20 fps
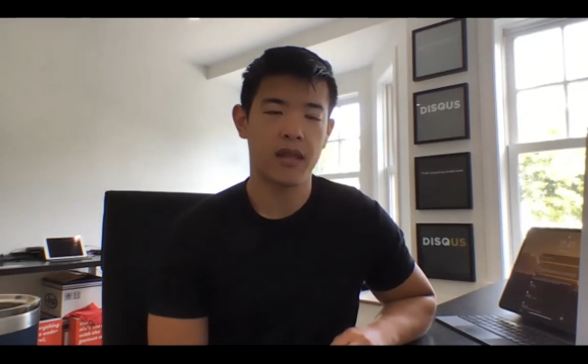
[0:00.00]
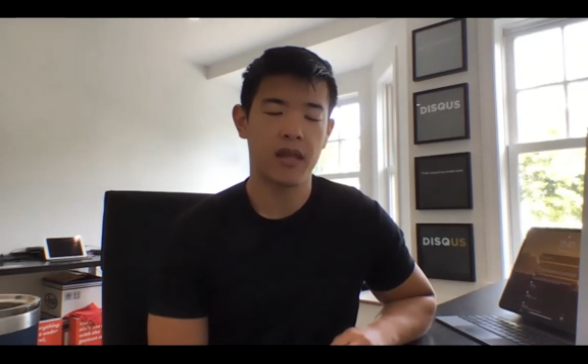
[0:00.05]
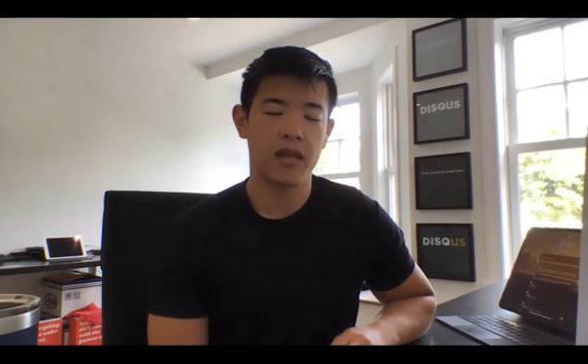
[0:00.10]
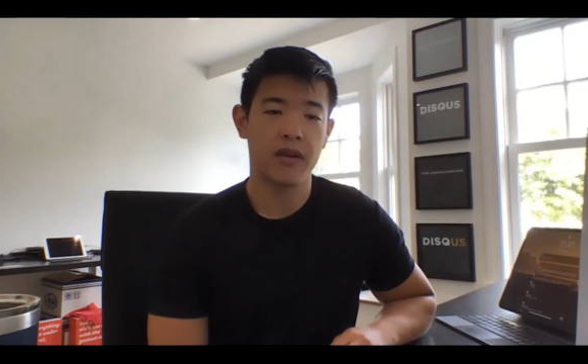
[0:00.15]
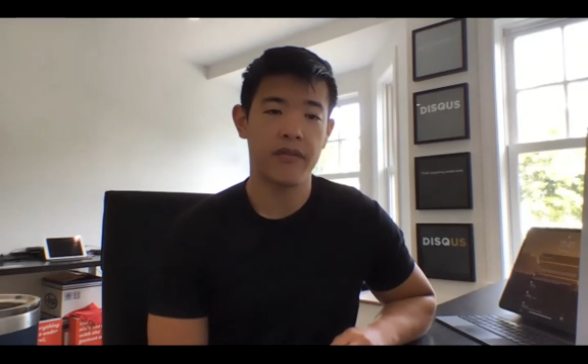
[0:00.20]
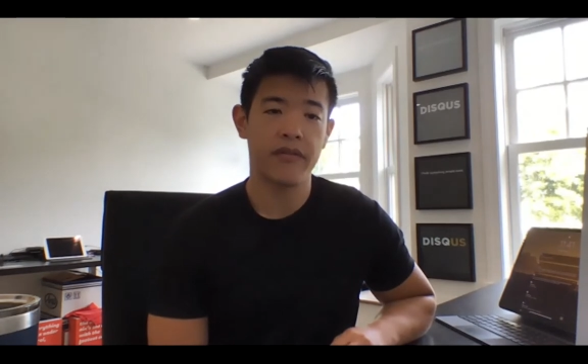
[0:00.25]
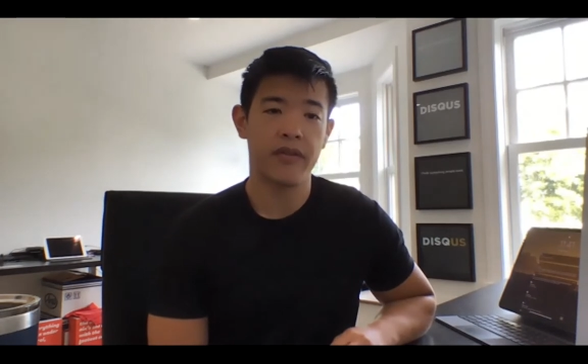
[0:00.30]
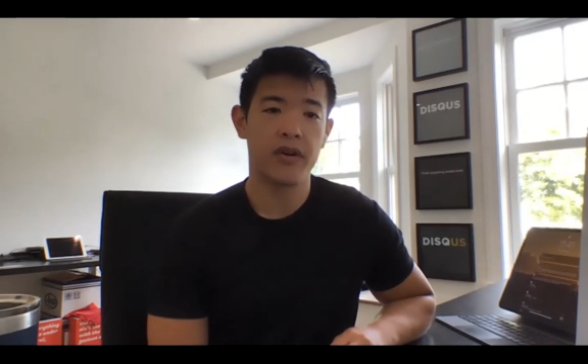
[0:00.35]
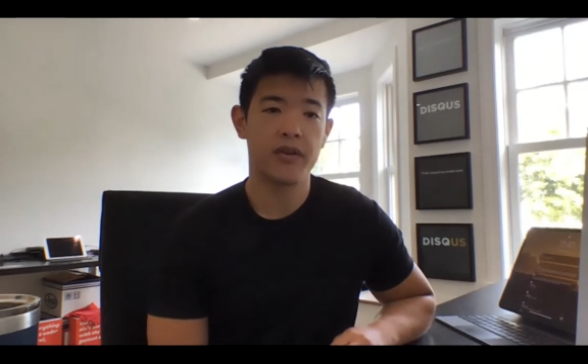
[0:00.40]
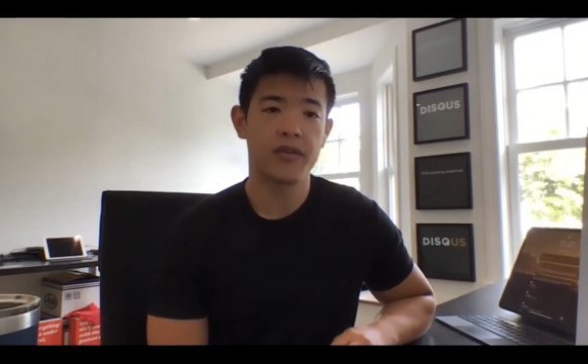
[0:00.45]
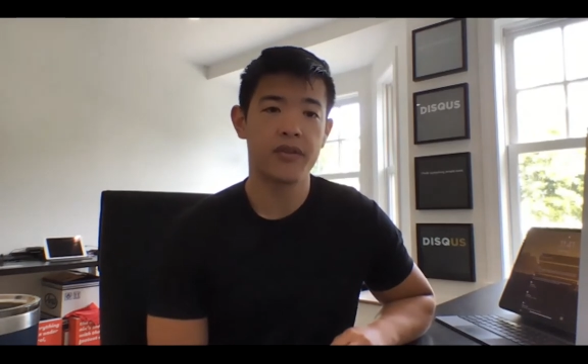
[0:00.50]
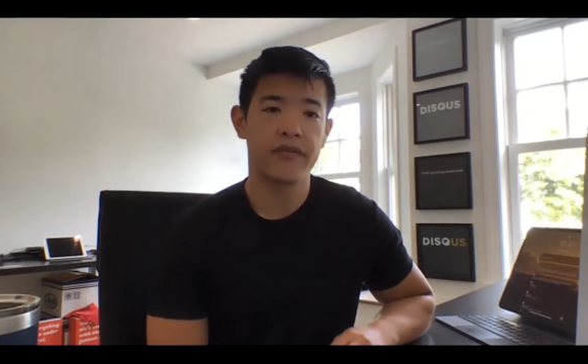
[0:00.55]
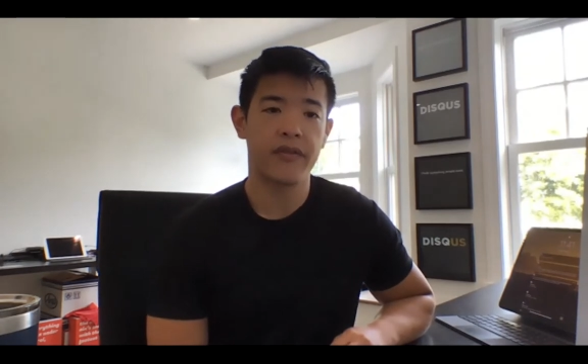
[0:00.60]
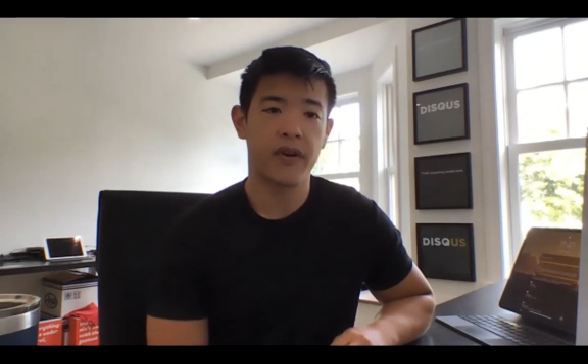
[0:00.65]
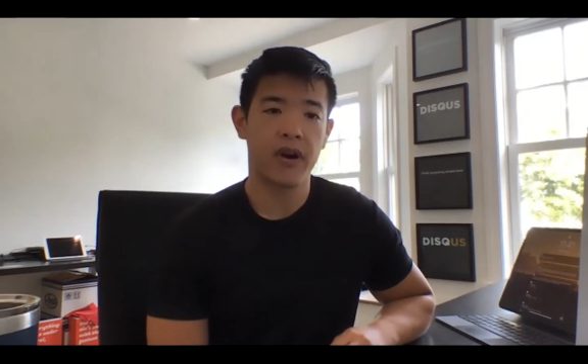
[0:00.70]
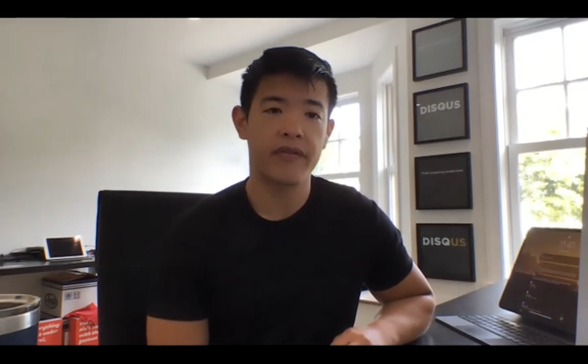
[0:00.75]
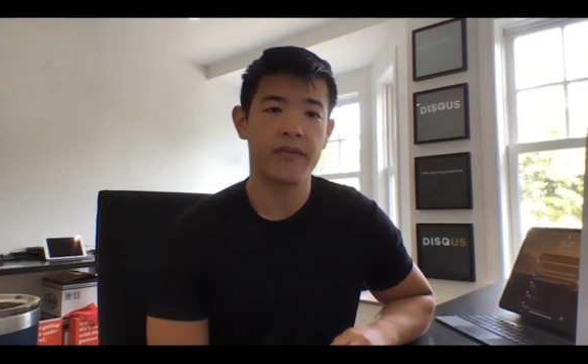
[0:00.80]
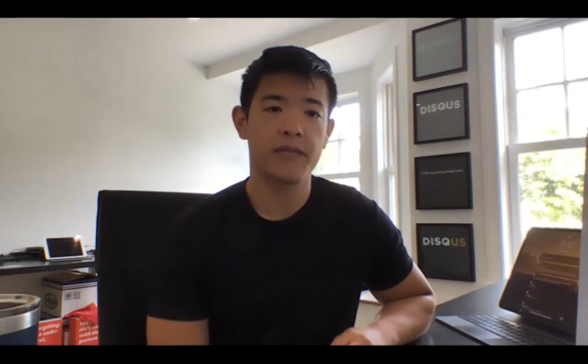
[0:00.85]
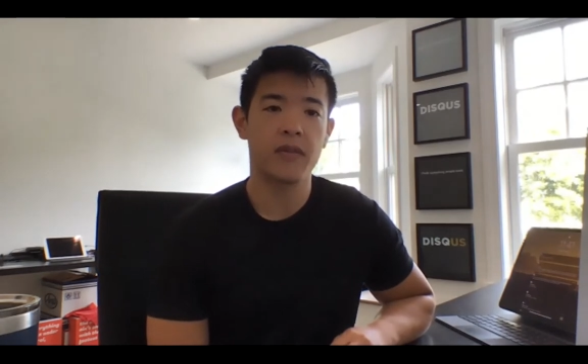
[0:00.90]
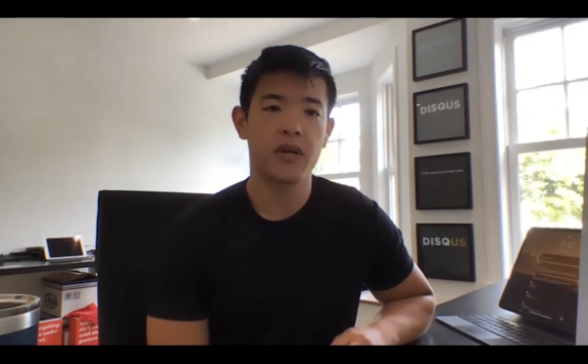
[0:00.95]
that you've learned so
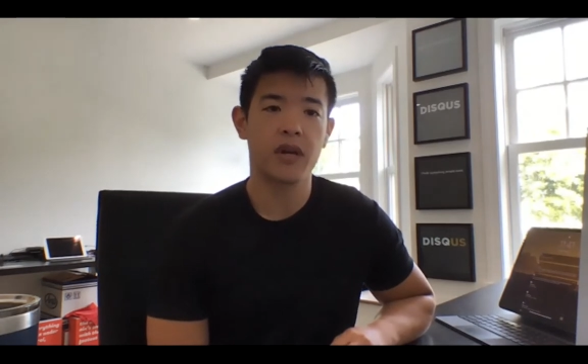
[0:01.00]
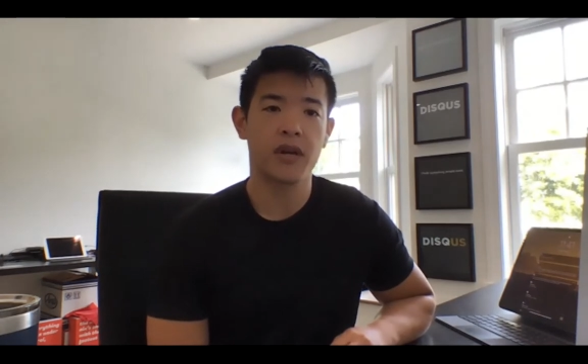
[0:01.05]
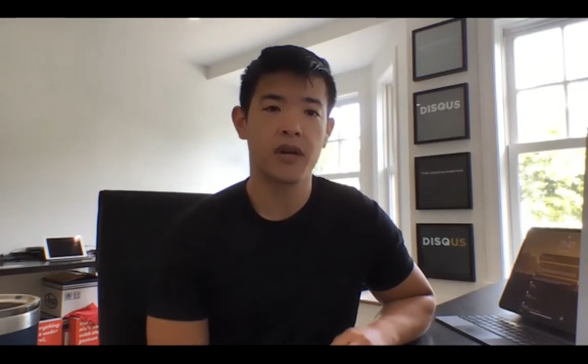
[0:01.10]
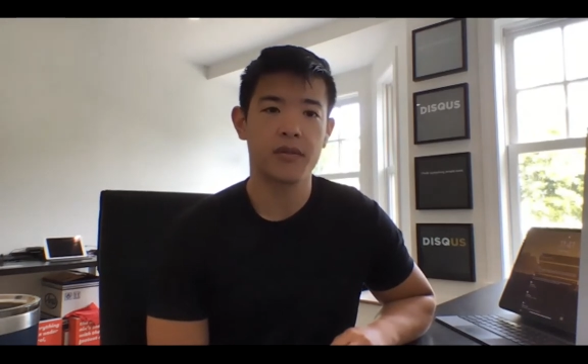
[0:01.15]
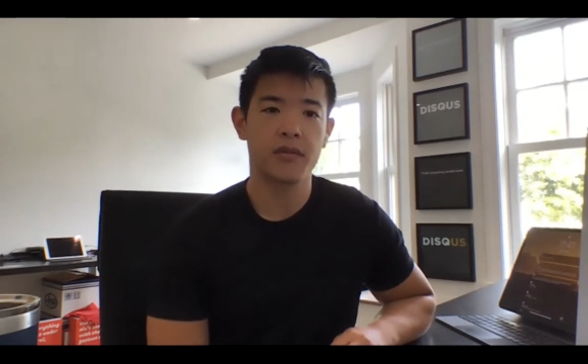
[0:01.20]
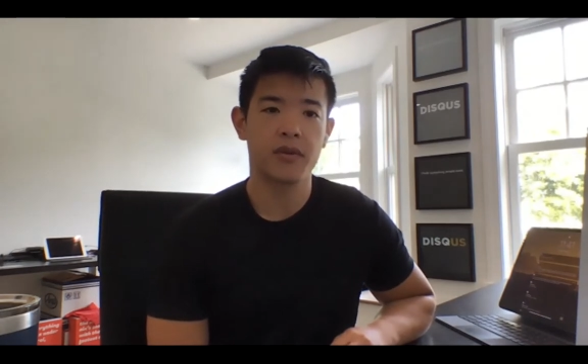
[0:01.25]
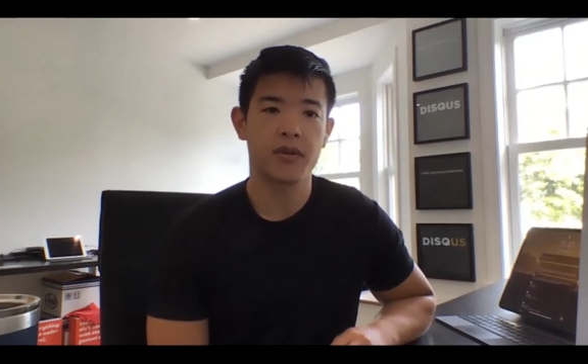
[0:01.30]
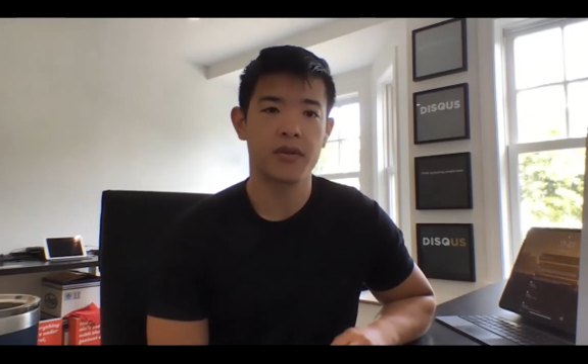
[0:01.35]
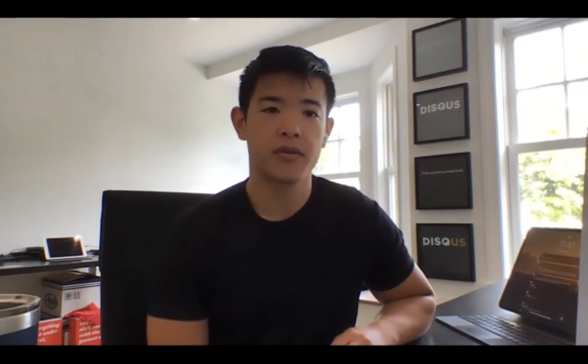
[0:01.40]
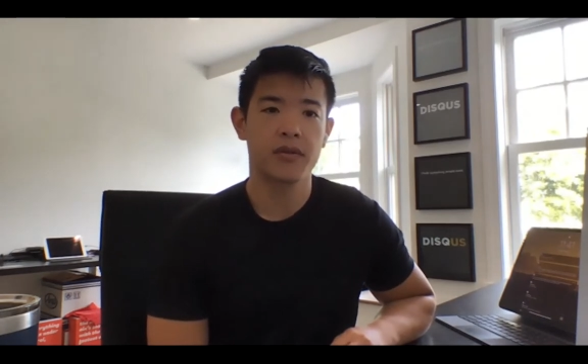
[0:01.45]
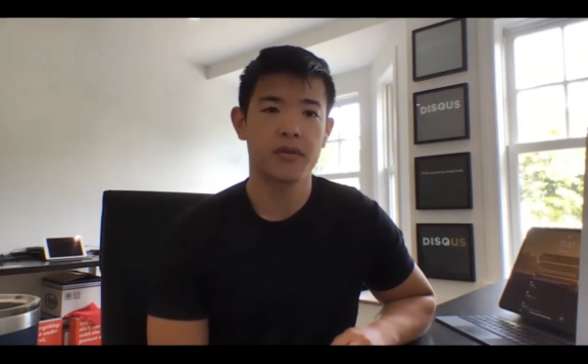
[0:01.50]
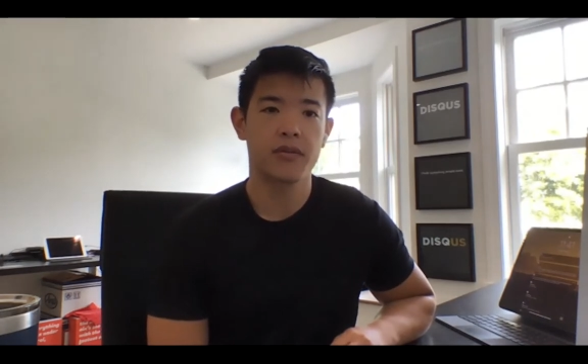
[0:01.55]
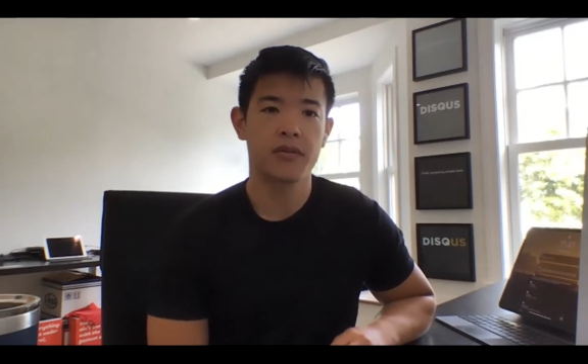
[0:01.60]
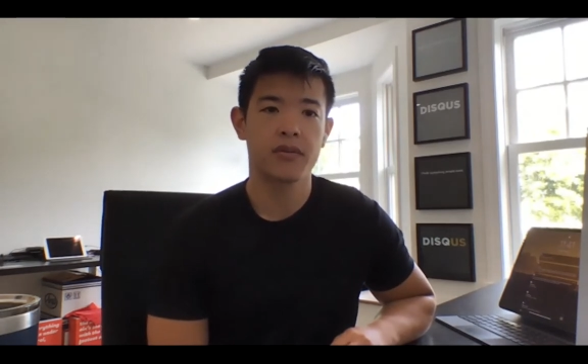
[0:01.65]
far from your customers.